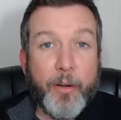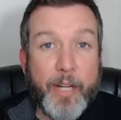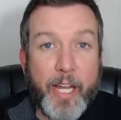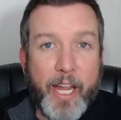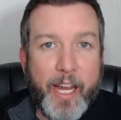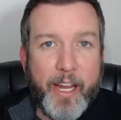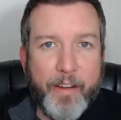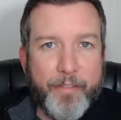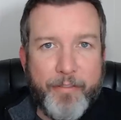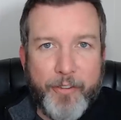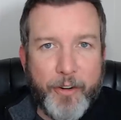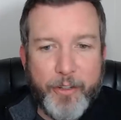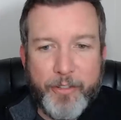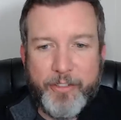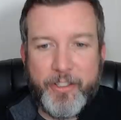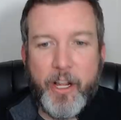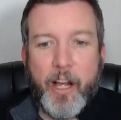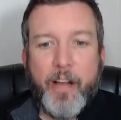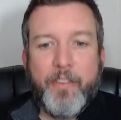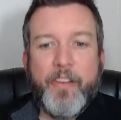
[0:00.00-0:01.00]
Okay,
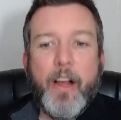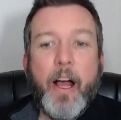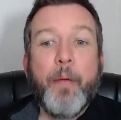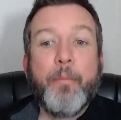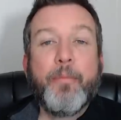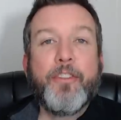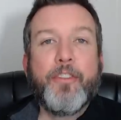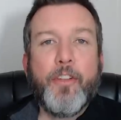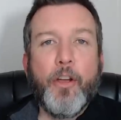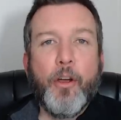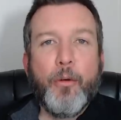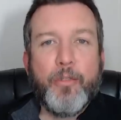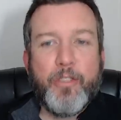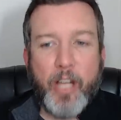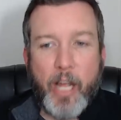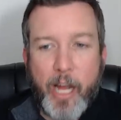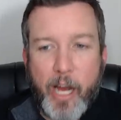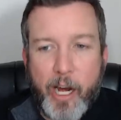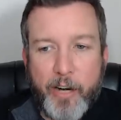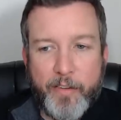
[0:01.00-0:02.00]
first off, I'm so
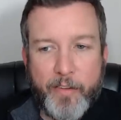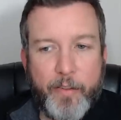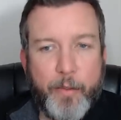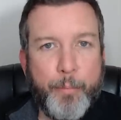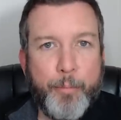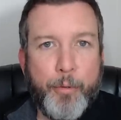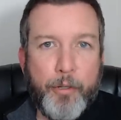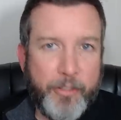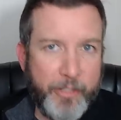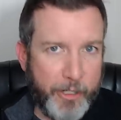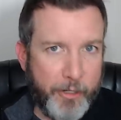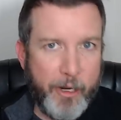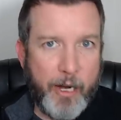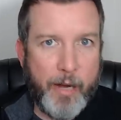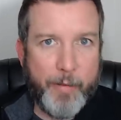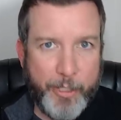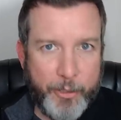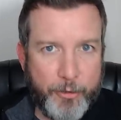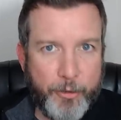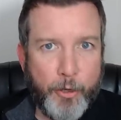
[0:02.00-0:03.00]
tired of the pussy
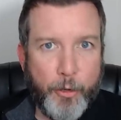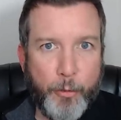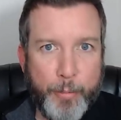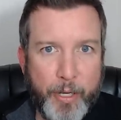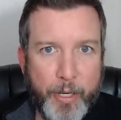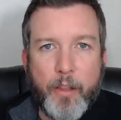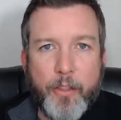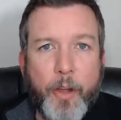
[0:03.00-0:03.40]
grabbing trope.